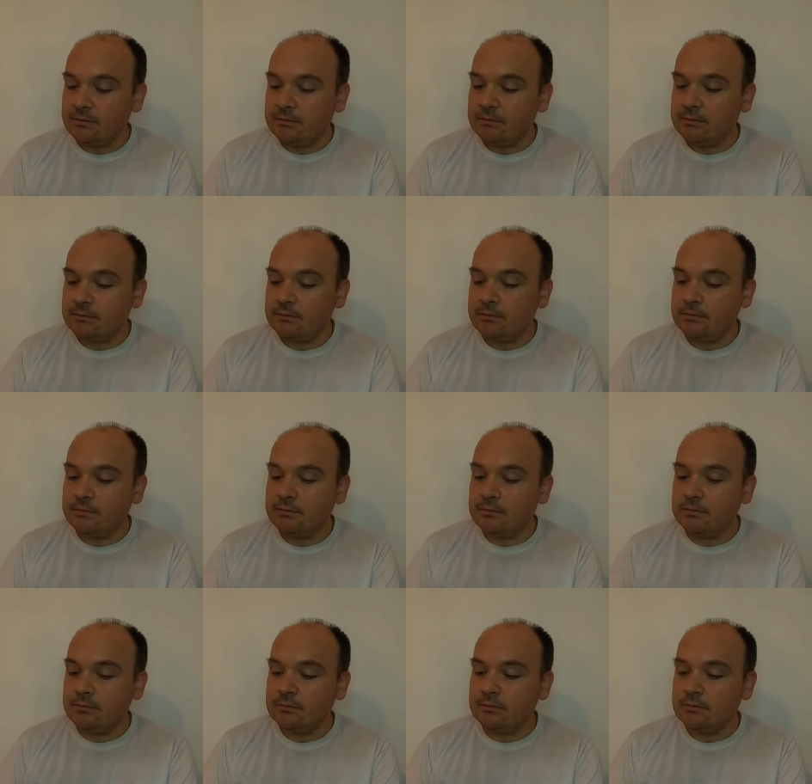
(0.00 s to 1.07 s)

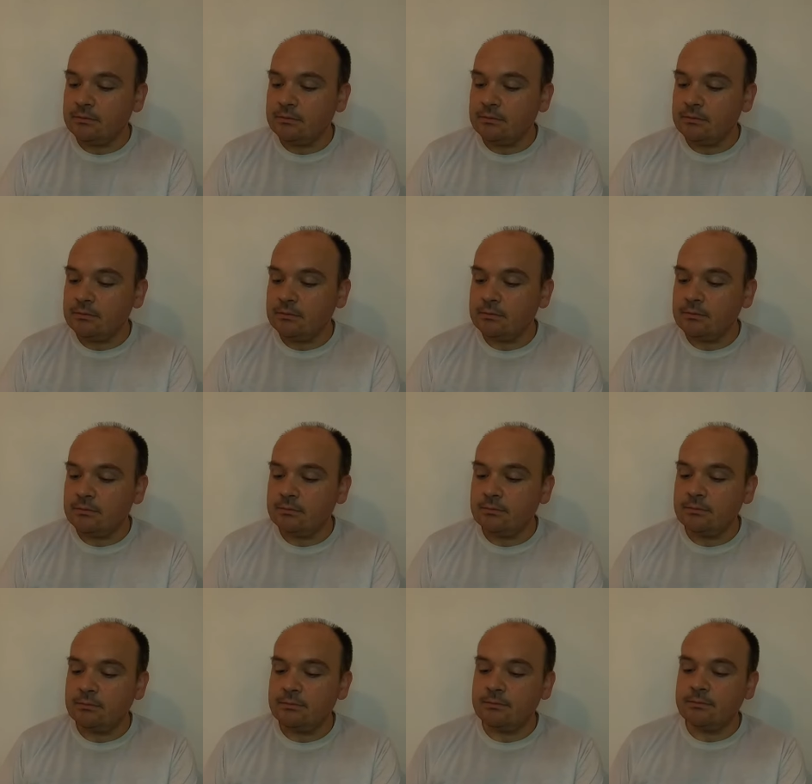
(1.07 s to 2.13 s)

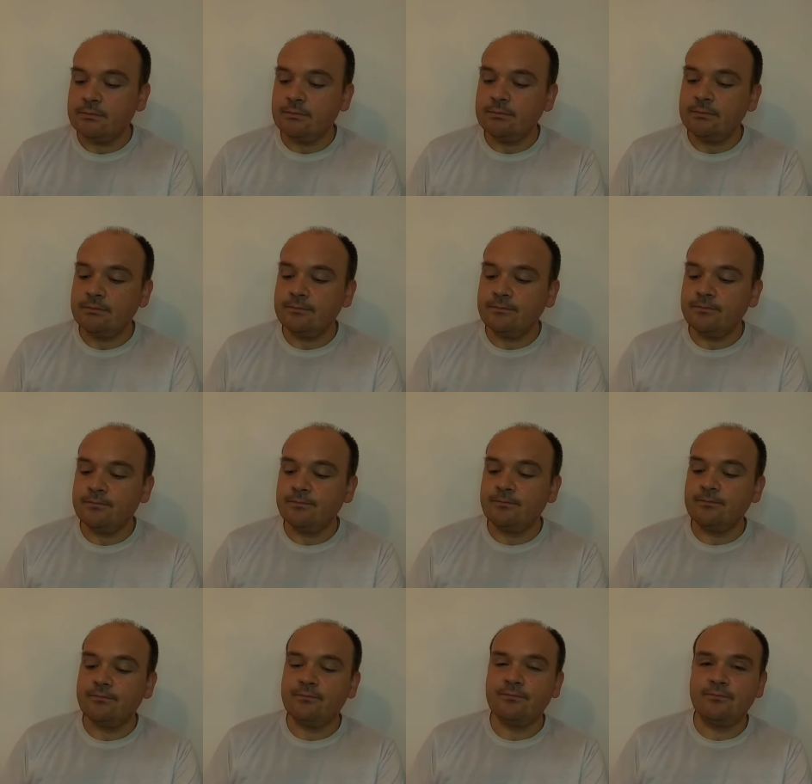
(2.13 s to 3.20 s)

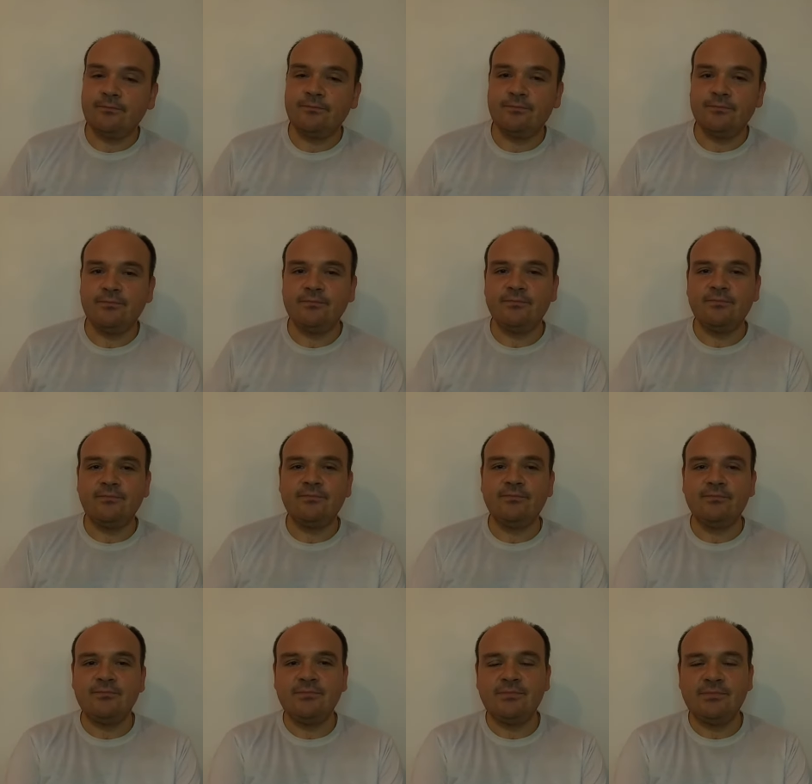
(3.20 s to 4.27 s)

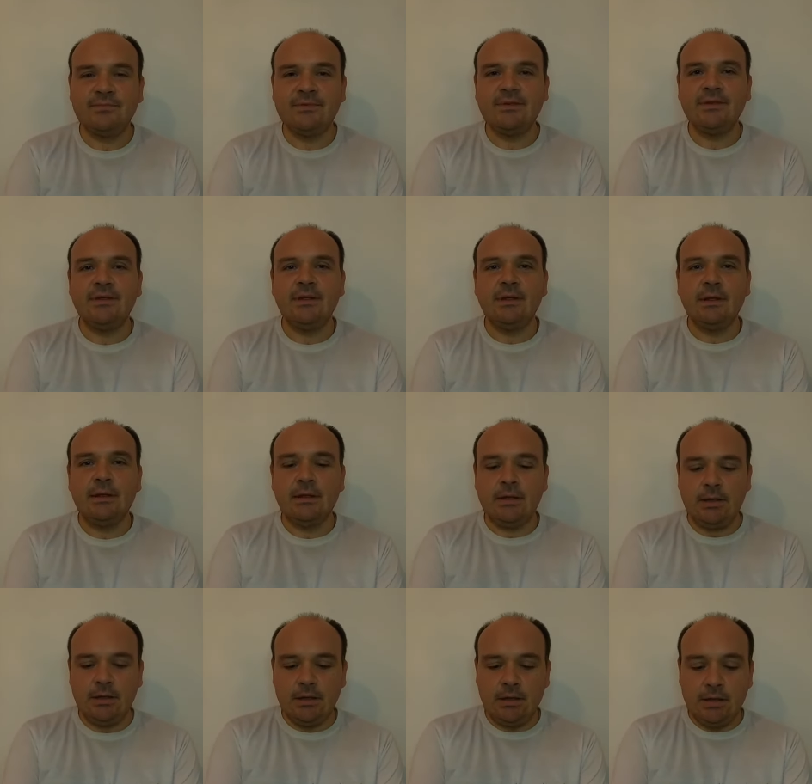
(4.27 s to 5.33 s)

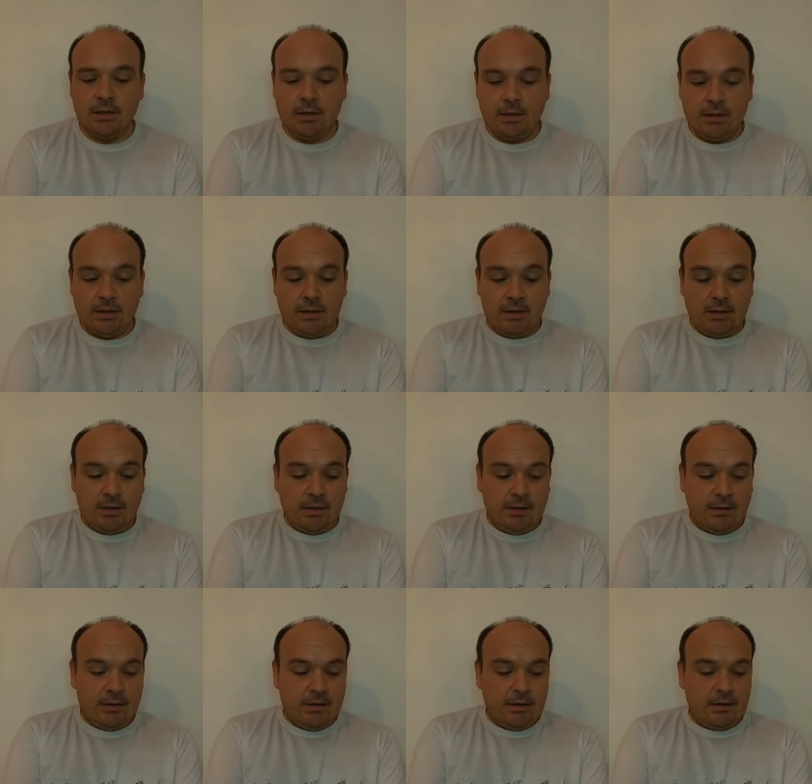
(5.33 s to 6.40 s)
[no speech]